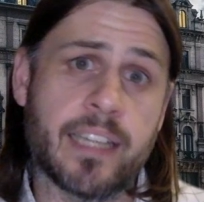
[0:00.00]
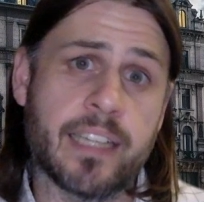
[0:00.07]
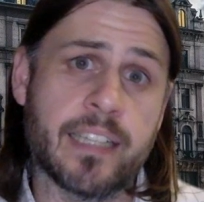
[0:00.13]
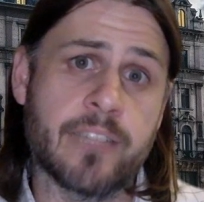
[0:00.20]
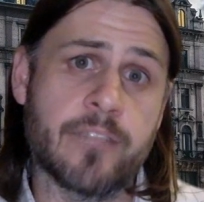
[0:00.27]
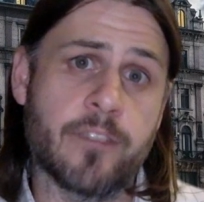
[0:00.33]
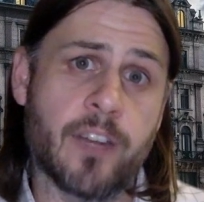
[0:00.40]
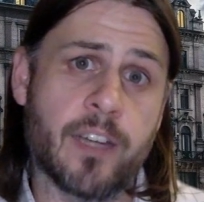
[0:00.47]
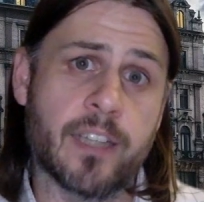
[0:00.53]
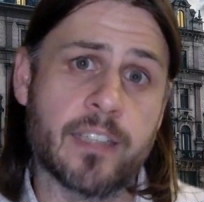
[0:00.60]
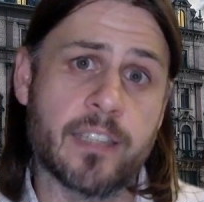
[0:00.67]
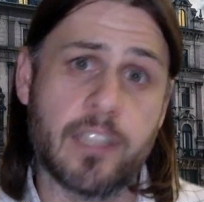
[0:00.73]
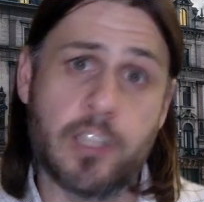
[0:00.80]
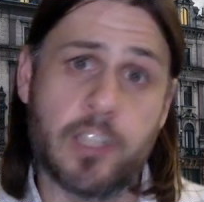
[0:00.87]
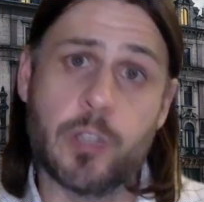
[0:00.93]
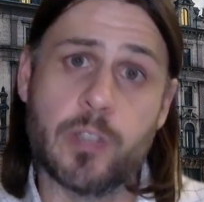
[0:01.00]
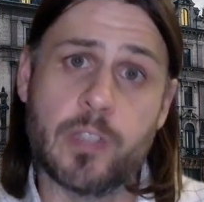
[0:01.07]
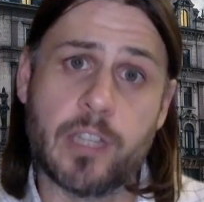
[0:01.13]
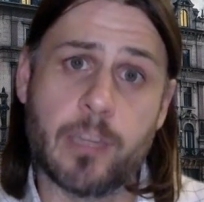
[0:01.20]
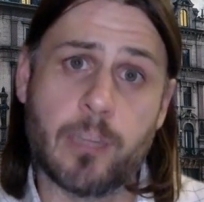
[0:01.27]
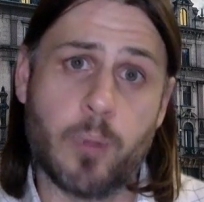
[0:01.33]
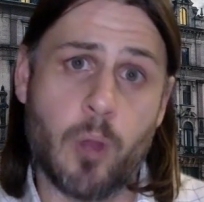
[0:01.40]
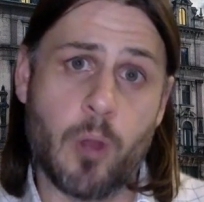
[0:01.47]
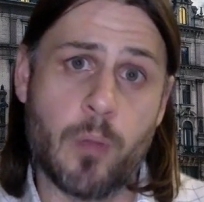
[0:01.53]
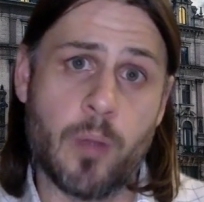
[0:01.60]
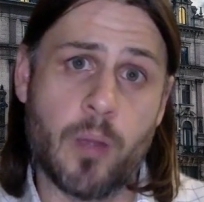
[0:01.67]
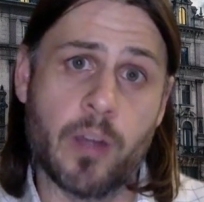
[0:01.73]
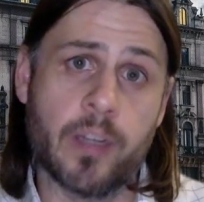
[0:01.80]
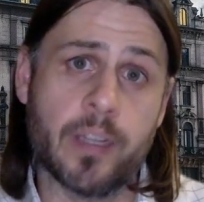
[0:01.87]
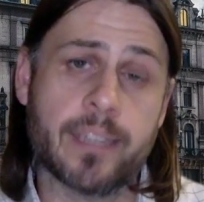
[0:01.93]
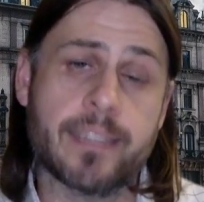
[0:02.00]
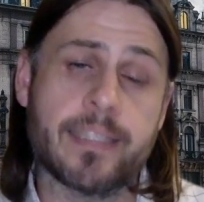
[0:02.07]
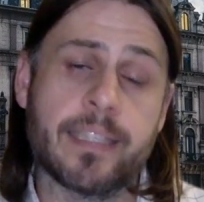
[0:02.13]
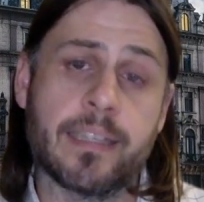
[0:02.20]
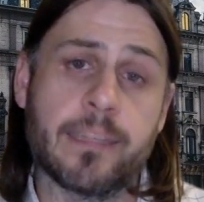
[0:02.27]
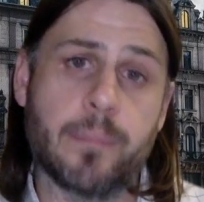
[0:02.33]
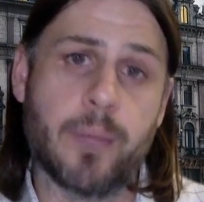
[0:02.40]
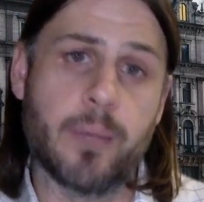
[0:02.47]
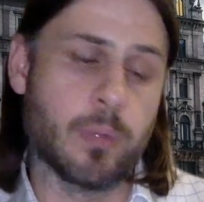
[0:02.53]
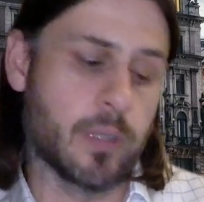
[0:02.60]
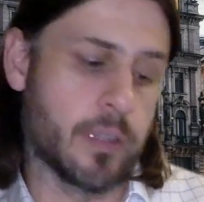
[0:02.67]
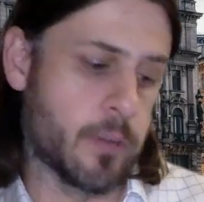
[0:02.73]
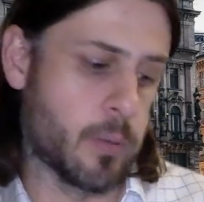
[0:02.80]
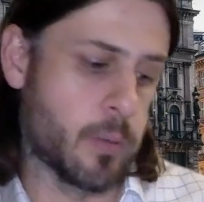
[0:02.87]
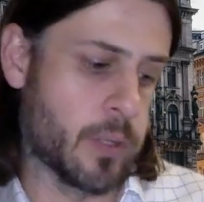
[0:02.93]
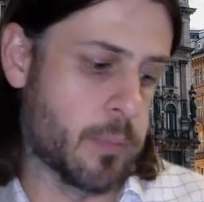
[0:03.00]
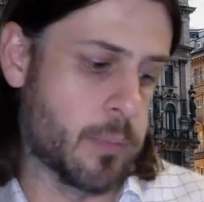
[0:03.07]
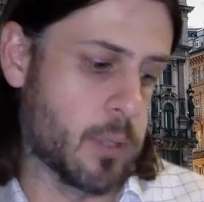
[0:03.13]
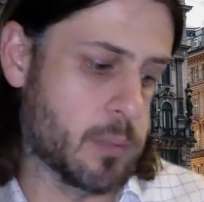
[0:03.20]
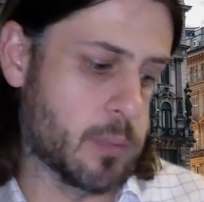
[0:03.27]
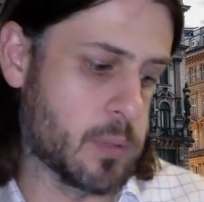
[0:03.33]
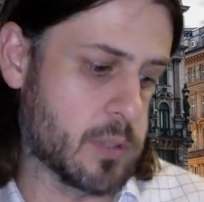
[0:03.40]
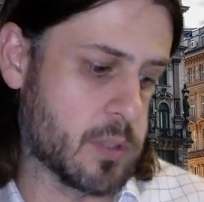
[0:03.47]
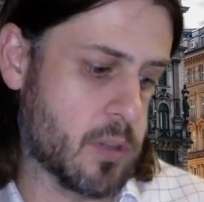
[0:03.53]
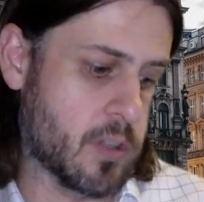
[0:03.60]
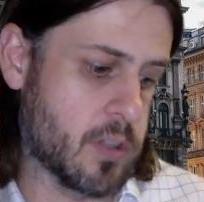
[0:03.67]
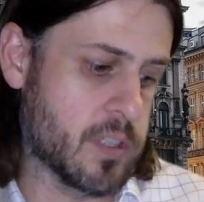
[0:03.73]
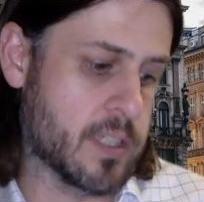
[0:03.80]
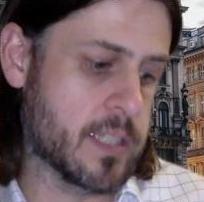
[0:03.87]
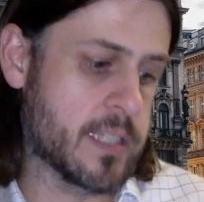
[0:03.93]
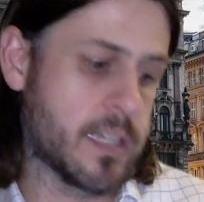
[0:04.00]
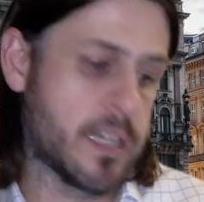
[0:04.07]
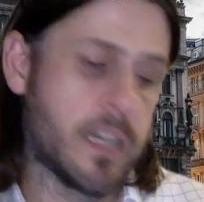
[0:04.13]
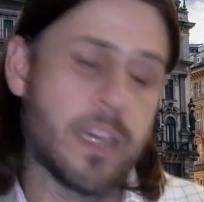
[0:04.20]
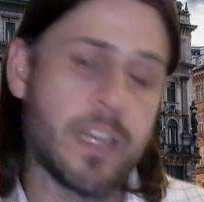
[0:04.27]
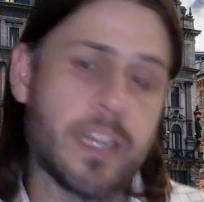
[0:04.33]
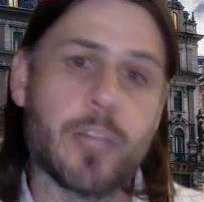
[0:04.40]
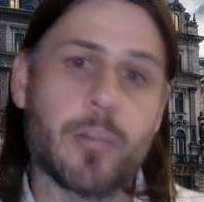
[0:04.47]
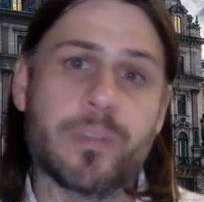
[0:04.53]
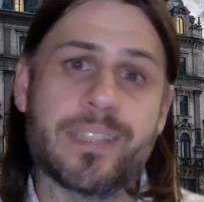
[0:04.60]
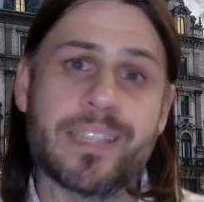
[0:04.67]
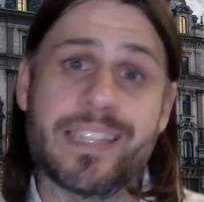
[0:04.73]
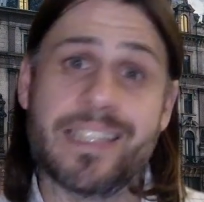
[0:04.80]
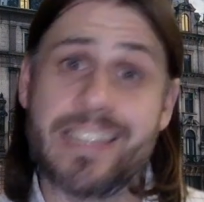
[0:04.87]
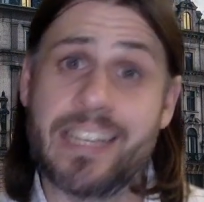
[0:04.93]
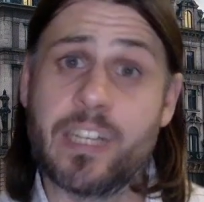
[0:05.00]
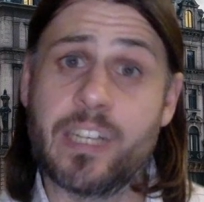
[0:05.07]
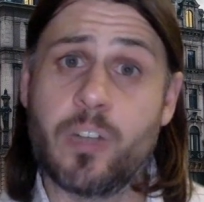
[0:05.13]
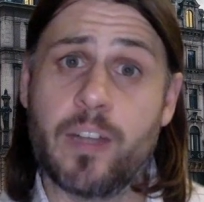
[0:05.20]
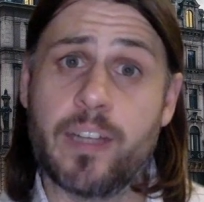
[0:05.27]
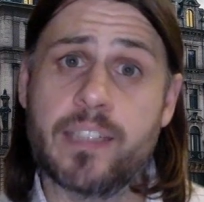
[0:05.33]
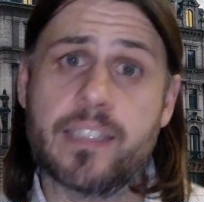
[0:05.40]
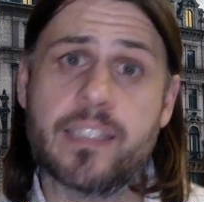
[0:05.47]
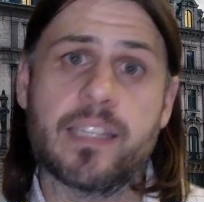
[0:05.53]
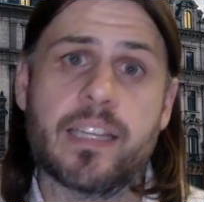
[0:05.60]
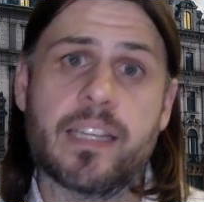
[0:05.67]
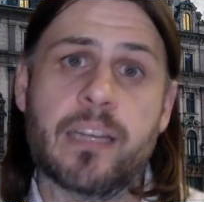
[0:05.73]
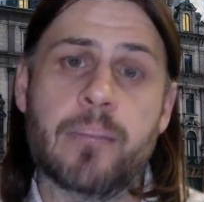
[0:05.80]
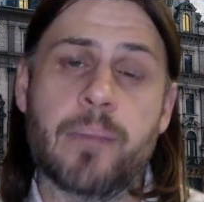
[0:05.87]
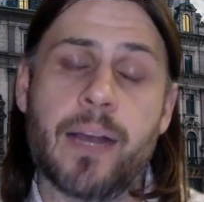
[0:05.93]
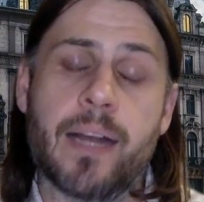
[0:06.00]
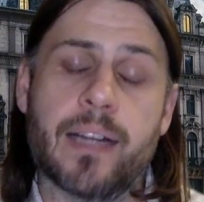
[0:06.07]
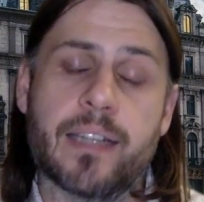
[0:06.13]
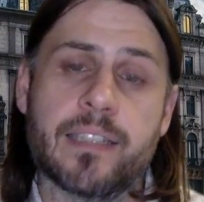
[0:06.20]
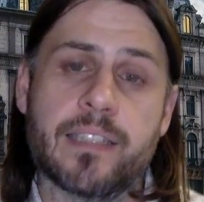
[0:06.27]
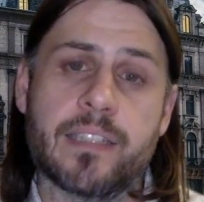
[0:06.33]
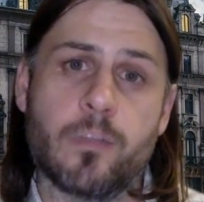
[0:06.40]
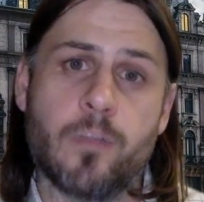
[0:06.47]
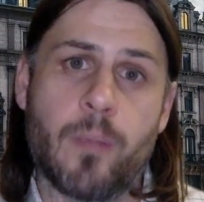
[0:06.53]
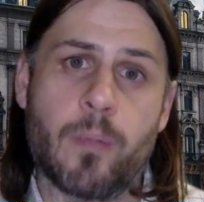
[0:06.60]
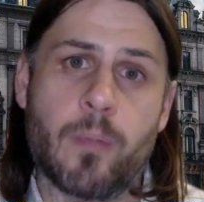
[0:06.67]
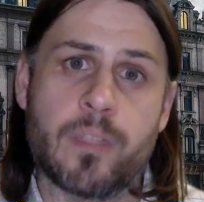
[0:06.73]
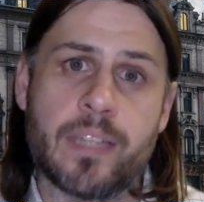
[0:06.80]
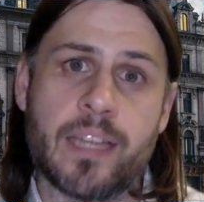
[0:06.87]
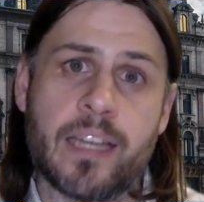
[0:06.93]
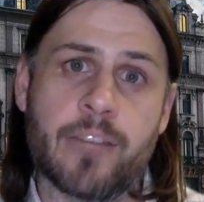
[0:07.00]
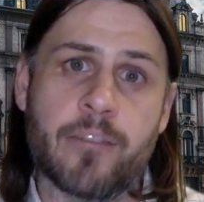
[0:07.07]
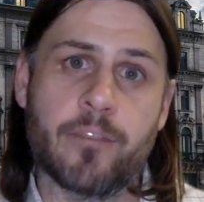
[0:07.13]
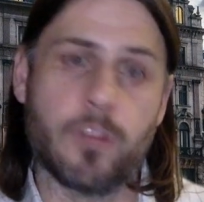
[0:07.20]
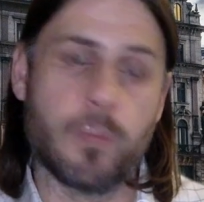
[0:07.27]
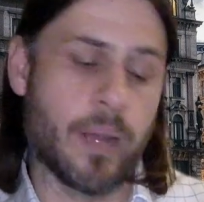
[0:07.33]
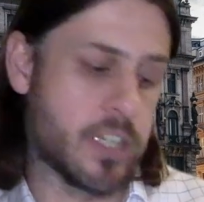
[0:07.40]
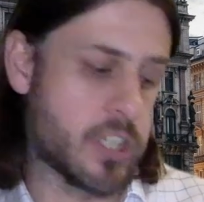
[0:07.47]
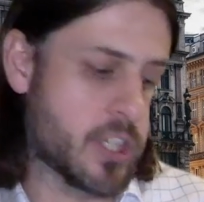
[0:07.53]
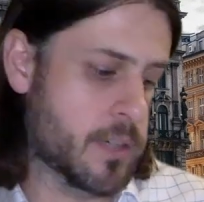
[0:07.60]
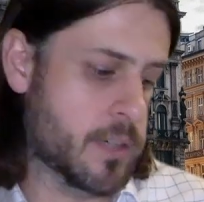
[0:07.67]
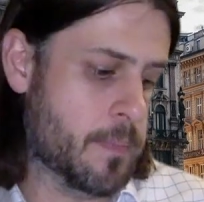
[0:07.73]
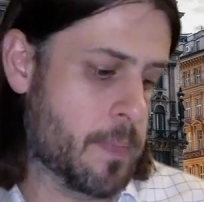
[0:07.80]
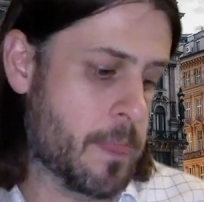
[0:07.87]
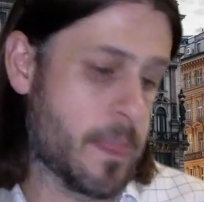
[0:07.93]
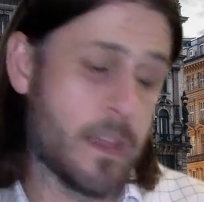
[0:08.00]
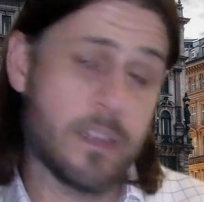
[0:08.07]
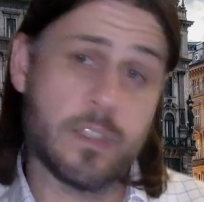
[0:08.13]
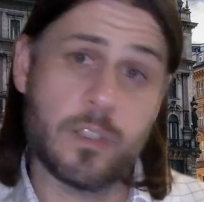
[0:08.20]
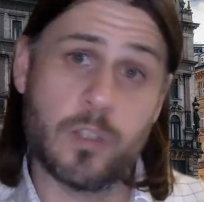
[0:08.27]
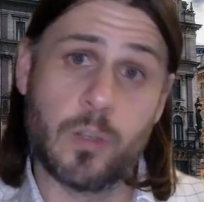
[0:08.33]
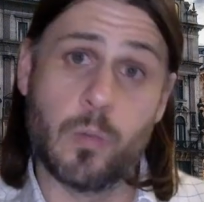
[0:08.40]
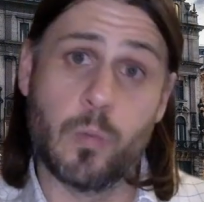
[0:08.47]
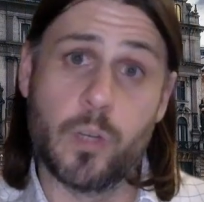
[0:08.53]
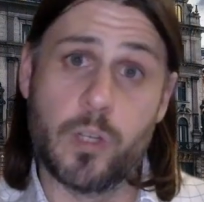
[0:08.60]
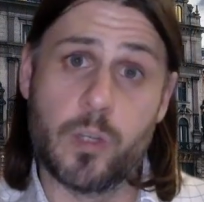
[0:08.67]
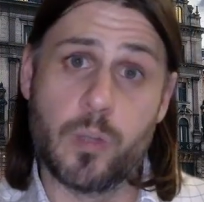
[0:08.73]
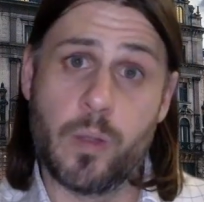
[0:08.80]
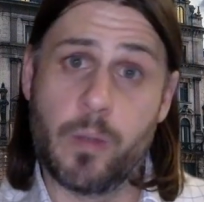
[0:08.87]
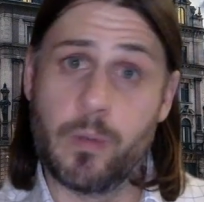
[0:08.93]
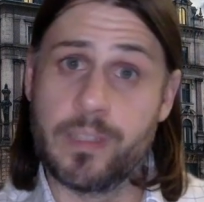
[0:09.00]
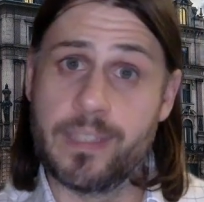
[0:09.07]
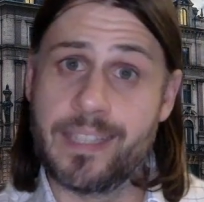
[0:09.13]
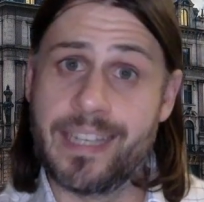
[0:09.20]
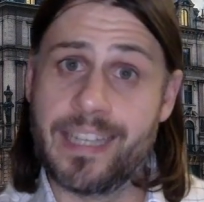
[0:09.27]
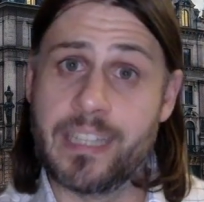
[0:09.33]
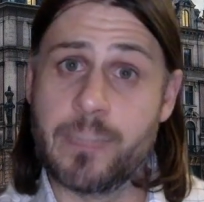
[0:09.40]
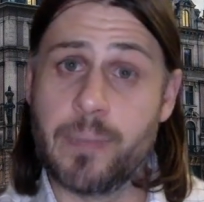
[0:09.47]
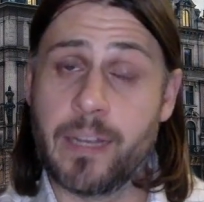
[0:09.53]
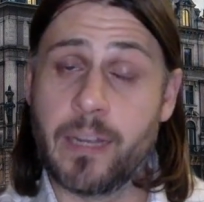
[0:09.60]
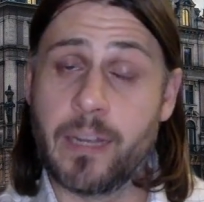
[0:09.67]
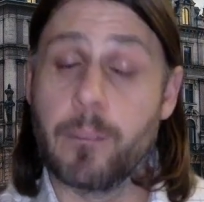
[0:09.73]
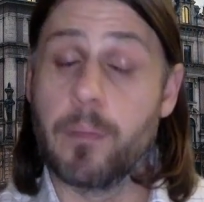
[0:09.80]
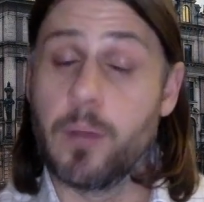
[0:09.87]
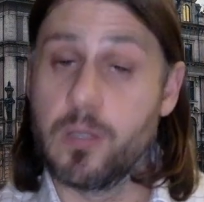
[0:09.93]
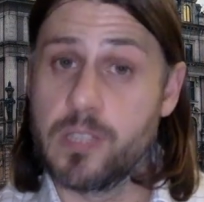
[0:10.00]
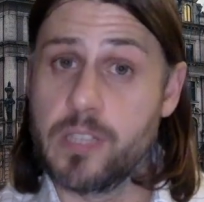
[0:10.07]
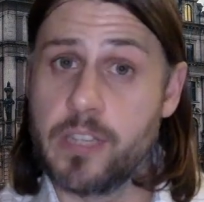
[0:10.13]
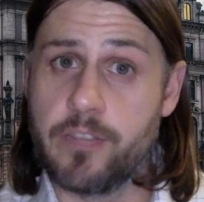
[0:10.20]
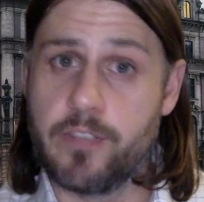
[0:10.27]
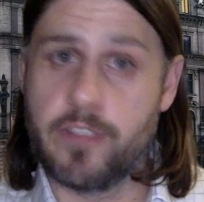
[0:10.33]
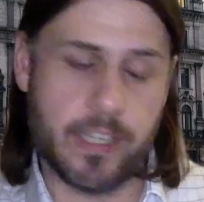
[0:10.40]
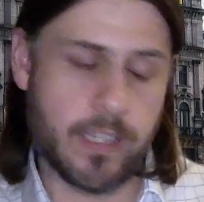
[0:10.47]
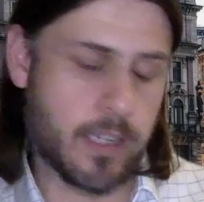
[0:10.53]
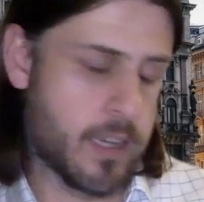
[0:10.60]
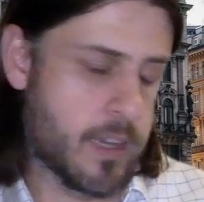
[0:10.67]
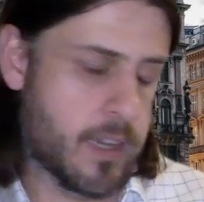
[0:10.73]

did find that using probiotics in people living with multiple sclerosis, there was a decrease in markers that represent inflammation, so which we would see as being a positive thing